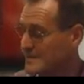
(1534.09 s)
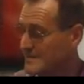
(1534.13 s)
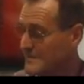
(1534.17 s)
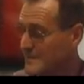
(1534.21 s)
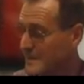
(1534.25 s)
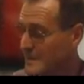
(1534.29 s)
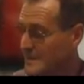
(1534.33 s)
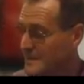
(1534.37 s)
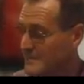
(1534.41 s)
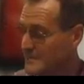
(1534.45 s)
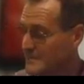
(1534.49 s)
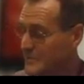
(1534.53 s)
and
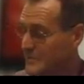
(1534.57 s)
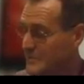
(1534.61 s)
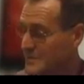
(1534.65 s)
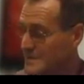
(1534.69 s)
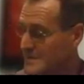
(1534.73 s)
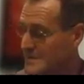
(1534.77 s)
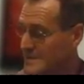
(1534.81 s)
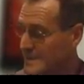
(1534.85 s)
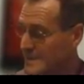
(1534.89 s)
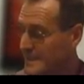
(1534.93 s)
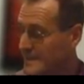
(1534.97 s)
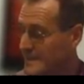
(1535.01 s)
may the
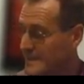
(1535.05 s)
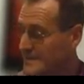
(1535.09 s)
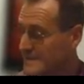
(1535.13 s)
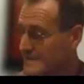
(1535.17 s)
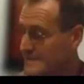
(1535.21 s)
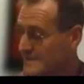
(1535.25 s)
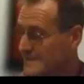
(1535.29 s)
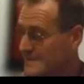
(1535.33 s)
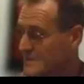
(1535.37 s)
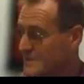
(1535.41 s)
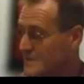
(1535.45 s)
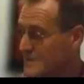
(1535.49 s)
Buddhist
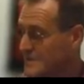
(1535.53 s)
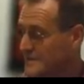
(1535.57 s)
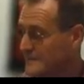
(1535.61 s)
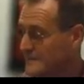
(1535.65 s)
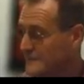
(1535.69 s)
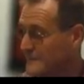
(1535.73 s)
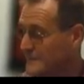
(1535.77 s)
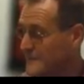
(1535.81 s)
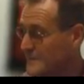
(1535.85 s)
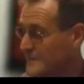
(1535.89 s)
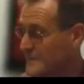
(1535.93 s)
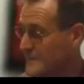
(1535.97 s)
deities
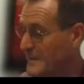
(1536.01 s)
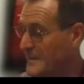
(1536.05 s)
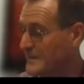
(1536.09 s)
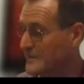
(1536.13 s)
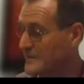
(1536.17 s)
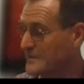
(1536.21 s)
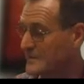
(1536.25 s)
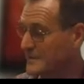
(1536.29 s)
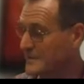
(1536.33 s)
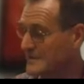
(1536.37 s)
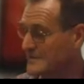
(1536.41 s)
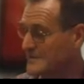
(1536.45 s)
cheer from the
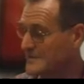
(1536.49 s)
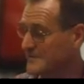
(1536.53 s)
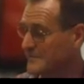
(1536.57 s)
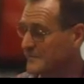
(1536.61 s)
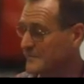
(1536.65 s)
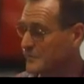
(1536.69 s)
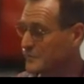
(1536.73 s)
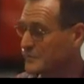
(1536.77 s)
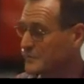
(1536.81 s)
balconies of